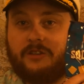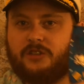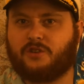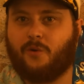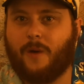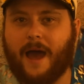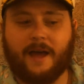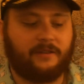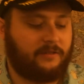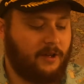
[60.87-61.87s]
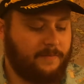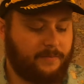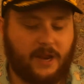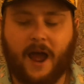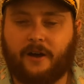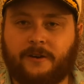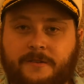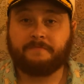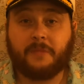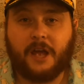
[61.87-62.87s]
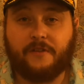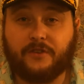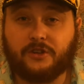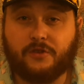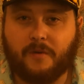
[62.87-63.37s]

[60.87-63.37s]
Squares. Now, if you do